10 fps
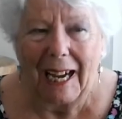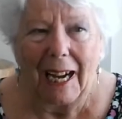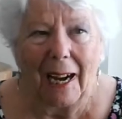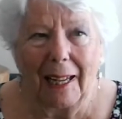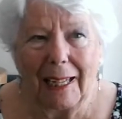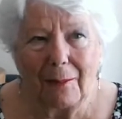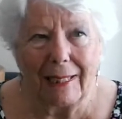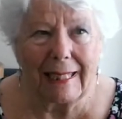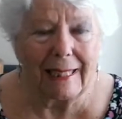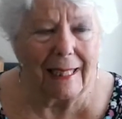I'm
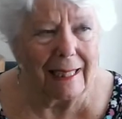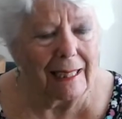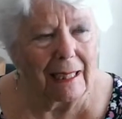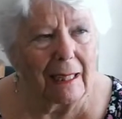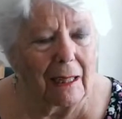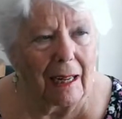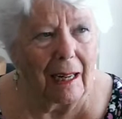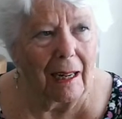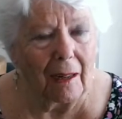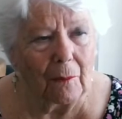thinking,
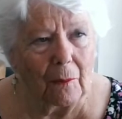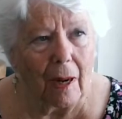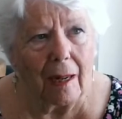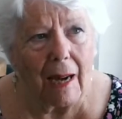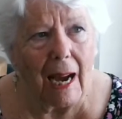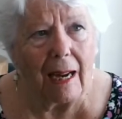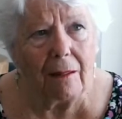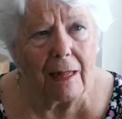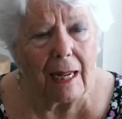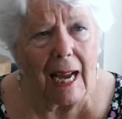well,
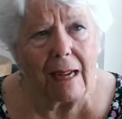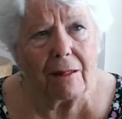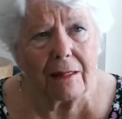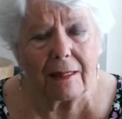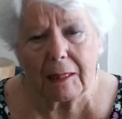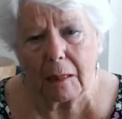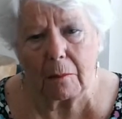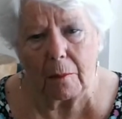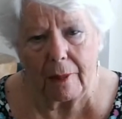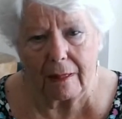how does that come
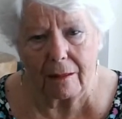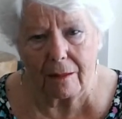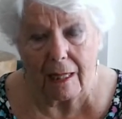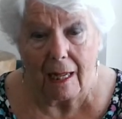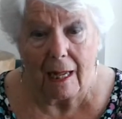about?